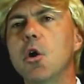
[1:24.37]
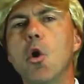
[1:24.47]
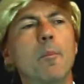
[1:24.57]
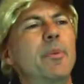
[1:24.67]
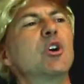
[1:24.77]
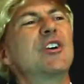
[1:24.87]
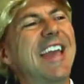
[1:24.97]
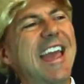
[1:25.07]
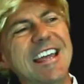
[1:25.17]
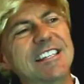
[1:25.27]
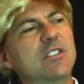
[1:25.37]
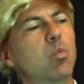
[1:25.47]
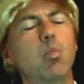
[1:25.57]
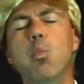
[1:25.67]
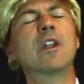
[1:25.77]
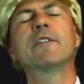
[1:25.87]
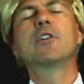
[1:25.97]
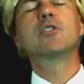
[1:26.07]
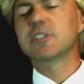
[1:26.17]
or Bill Gates, one of those